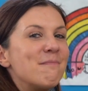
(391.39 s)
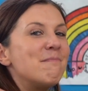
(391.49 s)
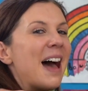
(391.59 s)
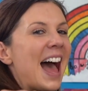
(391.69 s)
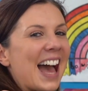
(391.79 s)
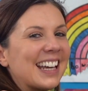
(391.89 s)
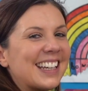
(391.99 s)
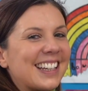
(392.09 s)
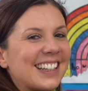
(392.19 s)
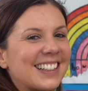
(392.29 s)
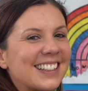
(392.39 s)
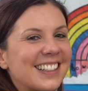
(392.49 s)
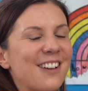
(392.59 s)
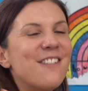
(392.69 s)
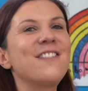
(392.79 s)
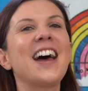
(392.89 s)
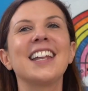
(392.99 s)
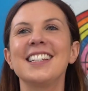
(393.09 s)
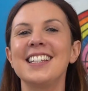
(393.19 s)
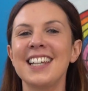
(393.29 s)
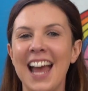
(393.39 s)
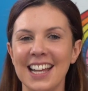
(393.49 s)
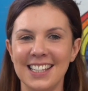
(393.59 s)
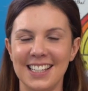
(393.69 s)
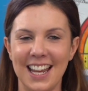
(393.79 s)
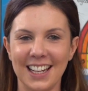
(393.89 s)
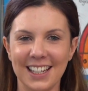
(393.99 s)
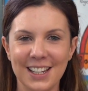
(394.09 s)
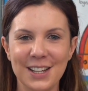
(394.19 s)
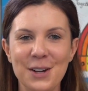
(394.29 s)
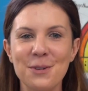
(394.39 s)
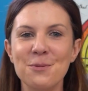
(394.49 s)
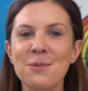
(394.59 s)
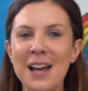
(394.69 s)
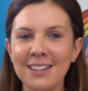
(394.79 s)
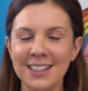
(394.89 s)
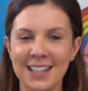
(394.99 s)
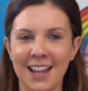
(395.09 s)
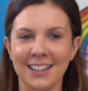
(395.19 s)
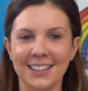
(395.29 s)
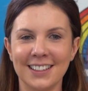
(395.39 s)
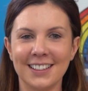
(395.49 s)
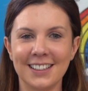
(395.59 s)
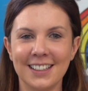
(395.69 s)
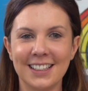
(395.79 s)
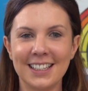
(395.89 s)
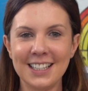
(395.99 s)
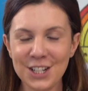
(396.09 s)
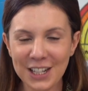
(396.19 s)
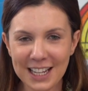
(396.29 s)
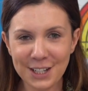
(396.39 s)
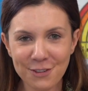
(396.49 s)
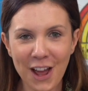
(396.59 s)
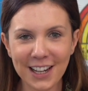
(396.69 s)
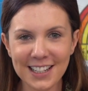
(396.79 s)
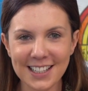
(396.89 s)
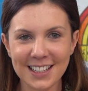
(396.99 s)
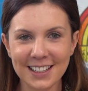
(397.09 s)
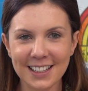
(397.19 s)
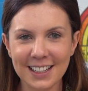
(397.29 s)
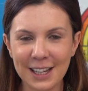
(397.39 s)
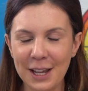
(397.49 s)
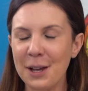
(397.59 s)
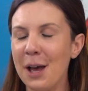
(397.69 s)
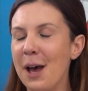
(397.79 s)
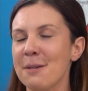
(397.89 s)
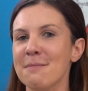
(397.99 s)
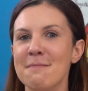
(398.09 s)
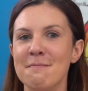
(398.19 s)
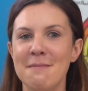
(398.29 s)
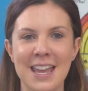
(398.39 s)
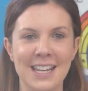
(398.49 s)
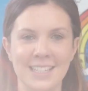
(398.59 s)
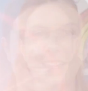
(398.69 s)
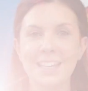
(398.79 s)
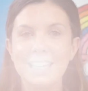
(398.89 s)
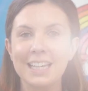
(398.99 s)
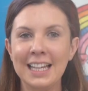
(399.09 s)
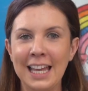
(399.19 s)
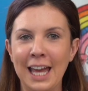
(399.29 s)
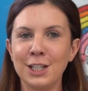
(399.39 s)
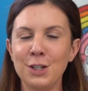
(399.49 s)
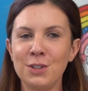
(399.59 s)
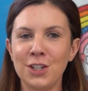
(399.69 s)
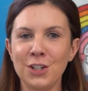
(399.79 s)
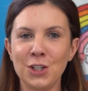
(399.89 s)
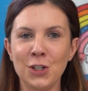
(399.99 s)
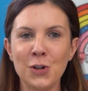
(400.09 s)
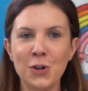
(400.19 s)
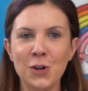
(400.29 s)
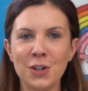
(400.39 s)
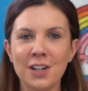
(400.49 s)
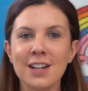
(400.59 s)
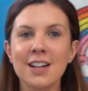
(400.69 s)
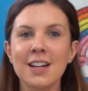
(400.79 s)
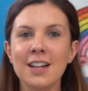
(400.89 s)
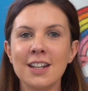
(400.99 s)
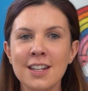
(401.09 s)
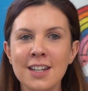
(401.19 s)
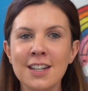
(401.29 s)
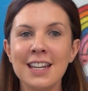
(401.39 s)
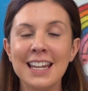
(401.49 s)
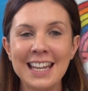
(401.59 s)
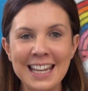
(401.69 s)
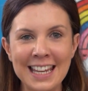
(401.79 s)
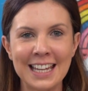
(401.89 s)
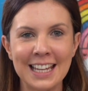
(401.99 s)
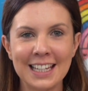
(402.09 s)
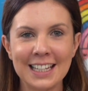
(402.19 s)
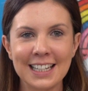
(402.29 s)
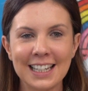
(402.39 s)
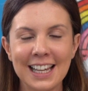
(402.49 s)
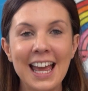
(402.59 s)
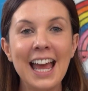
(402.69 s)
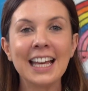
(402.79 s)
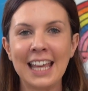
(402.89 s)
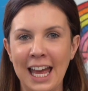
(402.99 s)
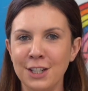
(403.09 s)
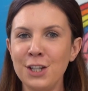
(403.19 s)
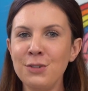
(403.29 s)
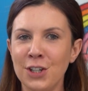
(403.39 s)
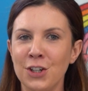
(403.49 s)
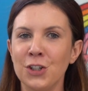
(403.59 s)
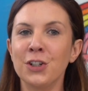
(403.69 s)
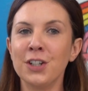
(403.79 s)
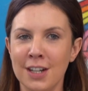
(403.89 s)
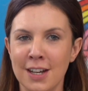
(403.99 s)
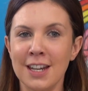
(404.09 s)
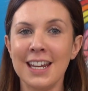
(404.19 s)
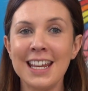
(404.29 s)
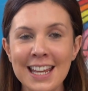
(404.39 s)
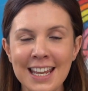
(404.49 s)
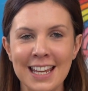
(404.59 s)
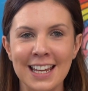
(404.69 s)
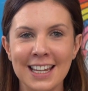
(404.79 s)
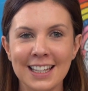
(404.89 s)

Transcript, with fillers: Back! Fantastic! Well done. Did you get it right? Amazing. Can you touch your n e? Can you touch your n e?